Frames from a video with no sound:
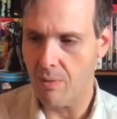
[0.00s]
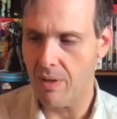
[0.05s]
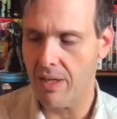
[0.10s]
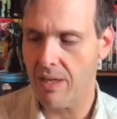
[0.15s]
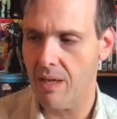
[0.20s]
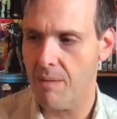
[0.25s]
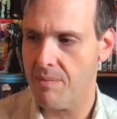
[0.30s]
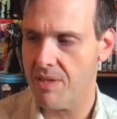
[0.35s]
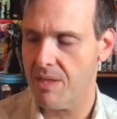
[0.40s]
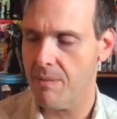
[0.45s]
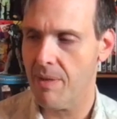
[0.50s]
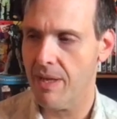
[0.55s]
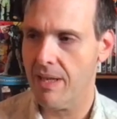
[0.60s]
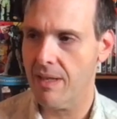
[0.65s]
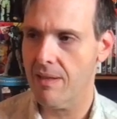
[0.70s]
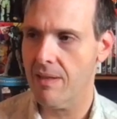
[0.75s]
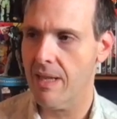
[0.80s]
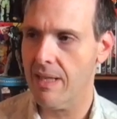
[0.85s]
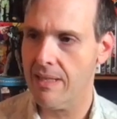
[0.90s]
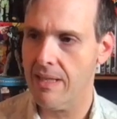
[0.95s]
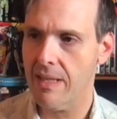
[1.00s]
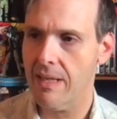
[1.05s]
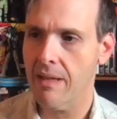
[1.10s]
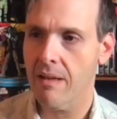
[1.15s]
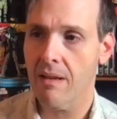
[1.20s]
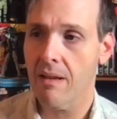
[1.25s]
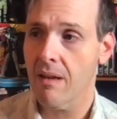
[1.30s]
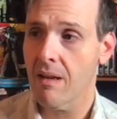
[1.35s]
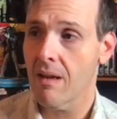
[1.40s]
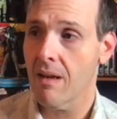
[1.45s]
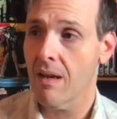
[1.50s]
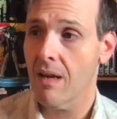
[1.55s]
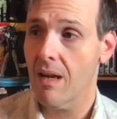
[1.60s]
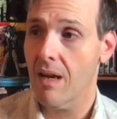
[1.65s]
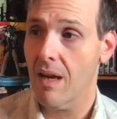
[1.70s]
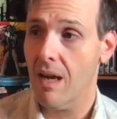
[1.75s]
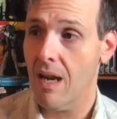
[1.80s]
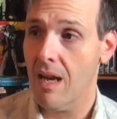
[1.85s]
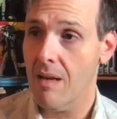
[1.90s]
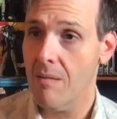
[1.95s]
it comes to my collecting,
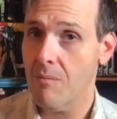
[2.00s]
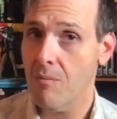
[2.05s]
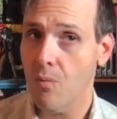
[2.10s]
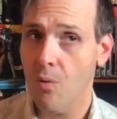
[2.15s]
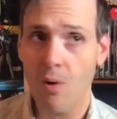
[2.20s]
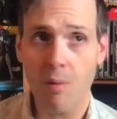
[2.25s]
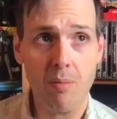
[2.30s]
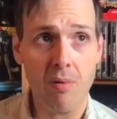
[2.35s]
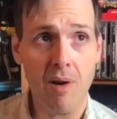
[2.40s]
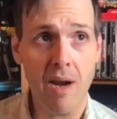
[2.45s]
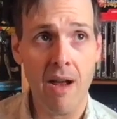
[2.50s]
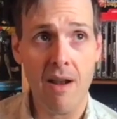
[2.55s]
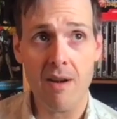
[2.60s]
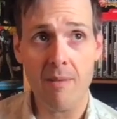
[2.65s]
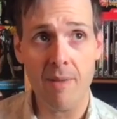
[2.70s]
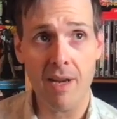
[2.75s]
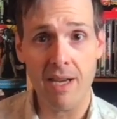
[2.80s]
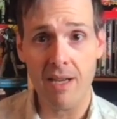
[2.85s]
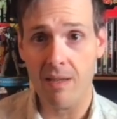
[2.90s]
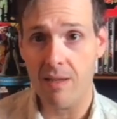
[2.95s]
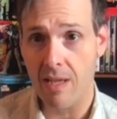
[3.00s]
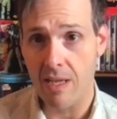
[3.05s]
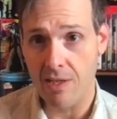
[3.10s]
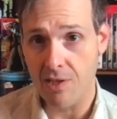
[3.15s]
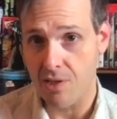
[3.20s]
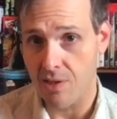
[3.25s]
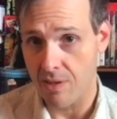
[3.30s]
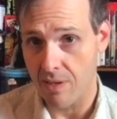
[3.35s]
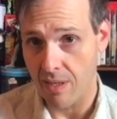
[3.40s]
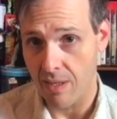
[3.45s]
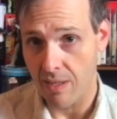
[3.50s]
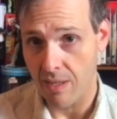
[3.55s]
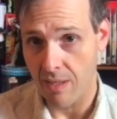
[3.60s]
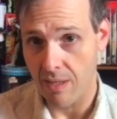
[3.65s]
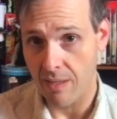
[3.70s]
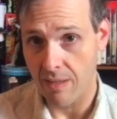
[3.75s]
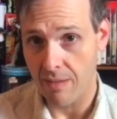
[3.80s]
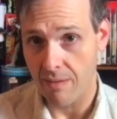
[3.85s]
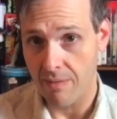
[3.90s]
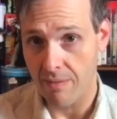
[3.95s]
I'm more proud of my collection than
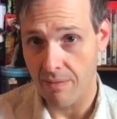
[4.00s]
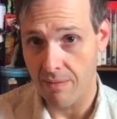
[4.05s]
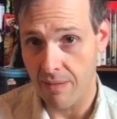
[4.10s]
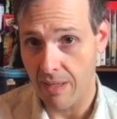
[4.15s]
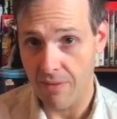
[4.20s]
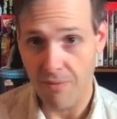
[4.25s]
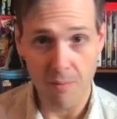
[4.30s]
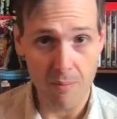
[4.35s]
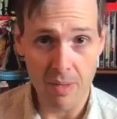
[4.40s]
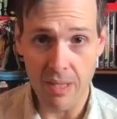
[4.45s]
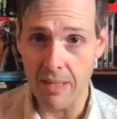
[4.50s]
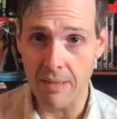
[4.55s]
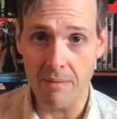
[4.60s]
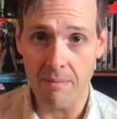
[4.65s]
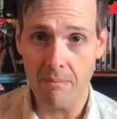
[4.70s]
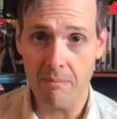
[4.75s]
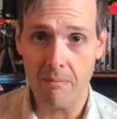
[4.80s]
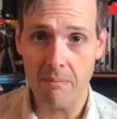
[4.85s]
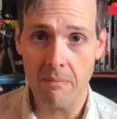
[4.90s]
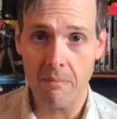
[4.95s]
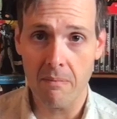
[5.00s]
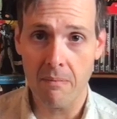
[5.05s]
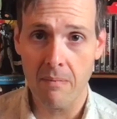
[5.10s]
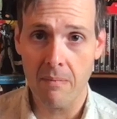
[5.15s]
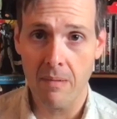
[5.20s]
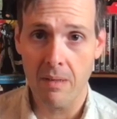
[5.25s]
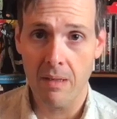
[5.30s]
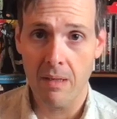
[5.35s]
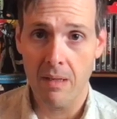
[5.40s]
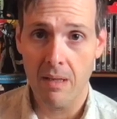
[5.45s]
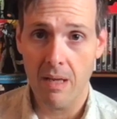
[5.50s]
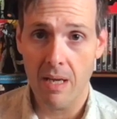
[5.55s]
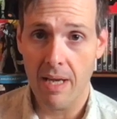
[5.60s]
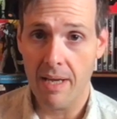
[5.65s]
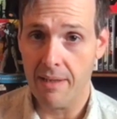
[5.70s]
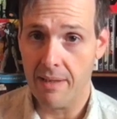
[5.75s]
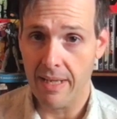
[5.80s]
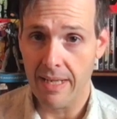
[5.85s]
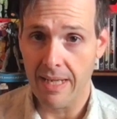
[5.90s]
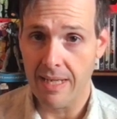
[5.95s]
I ever been.
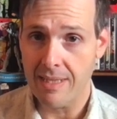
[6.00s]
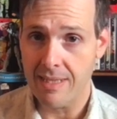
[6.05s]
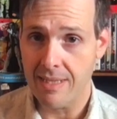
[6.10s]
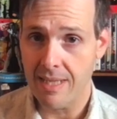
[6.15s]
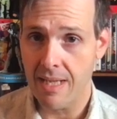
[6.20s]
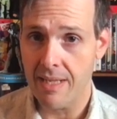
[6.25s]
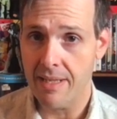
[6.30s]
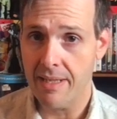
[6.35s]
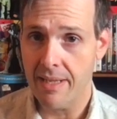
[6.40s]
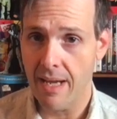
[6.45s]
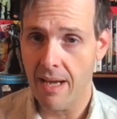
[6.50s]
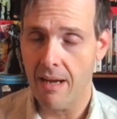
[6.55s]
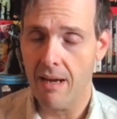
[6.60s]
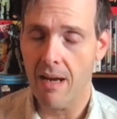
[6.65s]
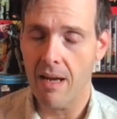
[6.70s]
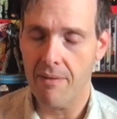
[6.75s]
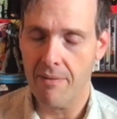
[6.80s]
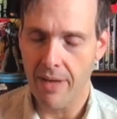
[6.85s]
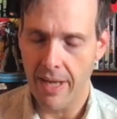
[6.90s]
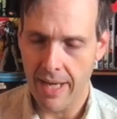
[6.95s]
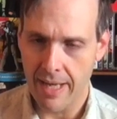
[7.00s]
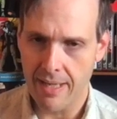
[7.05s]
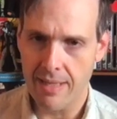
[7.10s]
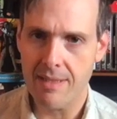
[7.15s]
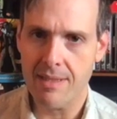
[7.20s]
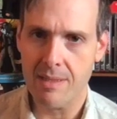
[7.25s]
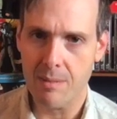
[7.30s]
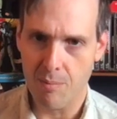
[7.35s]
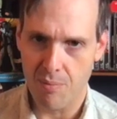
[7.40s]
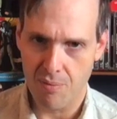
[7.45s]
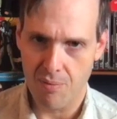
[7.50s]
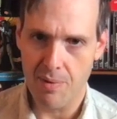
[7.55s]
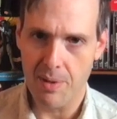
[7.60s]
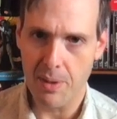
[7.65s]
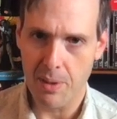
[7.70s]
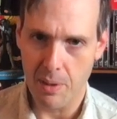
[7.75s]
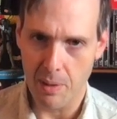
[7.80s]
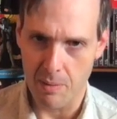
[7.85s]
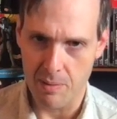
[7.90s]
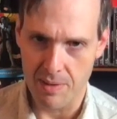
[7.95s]
And like I said, yeah, I've added some
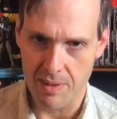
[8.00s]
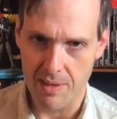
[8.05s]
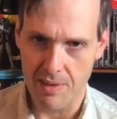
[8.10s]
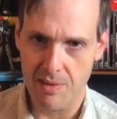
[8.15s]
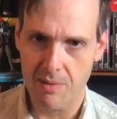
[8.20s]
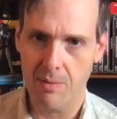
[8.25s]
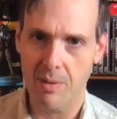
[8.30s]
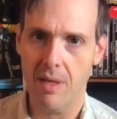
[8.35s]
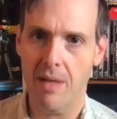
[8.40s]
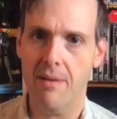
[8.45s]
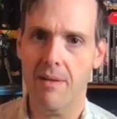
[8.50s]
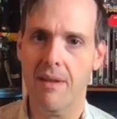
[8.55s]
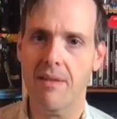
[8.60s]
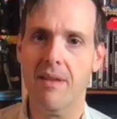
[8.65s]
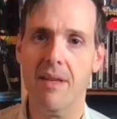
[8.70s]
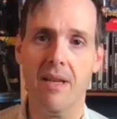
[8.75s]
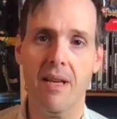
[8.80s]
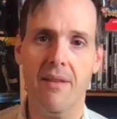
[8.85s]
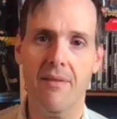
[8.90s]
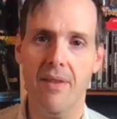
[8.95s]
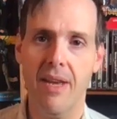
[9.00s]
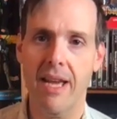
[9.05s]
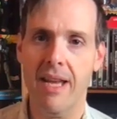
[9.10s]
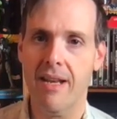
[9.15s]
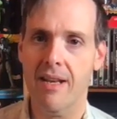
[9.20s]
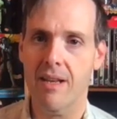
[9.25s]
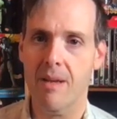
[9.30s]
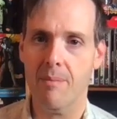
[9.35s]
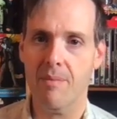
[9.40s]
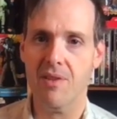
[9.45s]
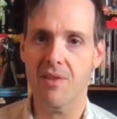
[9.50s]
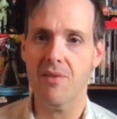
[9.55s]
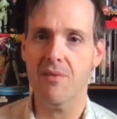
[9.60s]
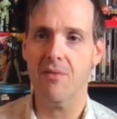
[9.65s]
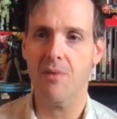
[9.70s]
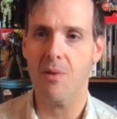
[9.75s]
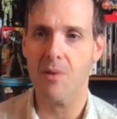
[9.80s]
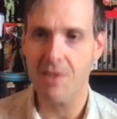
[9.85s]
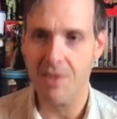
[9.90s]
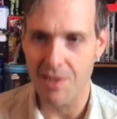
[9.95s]
pre-codes into it. I think I've added up the
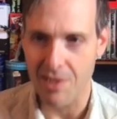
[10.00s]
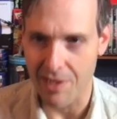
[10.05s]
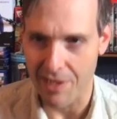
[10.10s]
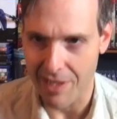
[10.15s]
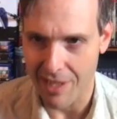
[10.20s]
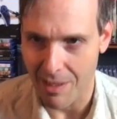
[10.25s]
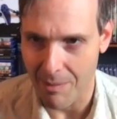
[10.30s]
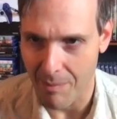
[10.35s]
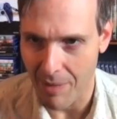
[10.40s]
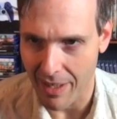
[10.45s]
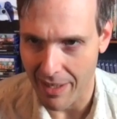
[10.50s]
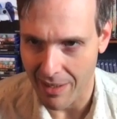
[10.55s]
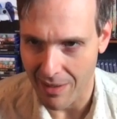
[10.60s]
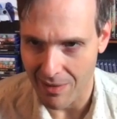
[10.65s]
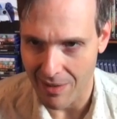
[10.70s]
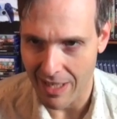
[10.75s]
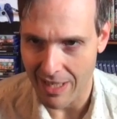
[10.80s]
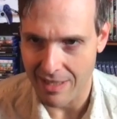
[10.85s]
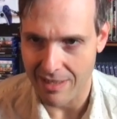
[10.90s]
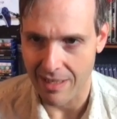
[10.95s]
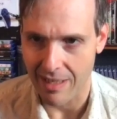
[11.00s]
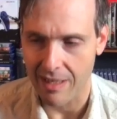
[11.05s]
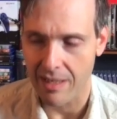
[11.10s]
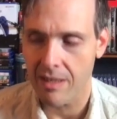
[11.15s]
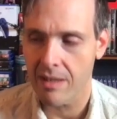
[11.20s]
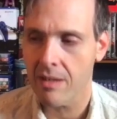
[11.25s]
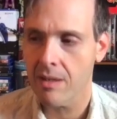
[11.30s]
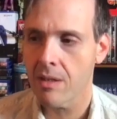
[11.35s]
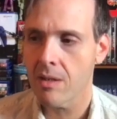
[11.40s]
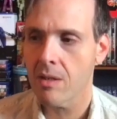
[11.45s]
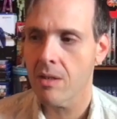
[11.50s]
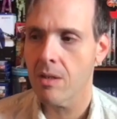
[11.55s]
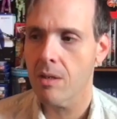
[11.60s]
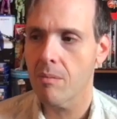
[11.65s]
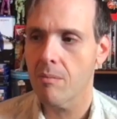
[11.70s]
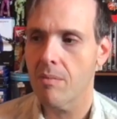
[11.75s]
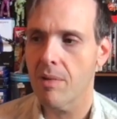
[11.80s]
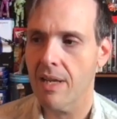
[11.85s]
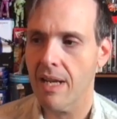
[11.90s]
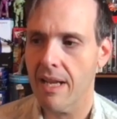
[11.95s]
diversity in my collecting.
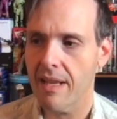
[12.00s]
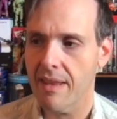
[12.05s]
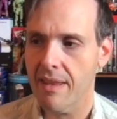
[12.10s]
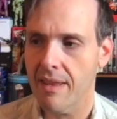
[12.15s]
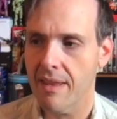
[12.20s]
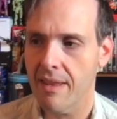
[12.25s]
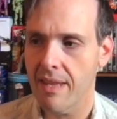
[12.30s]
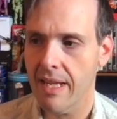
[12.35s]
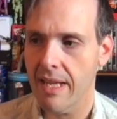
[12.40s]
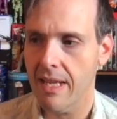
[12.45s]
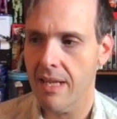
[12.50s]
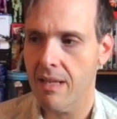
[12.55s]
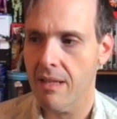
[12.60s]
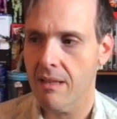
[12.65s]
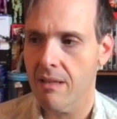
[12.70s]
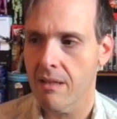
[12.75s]
But I think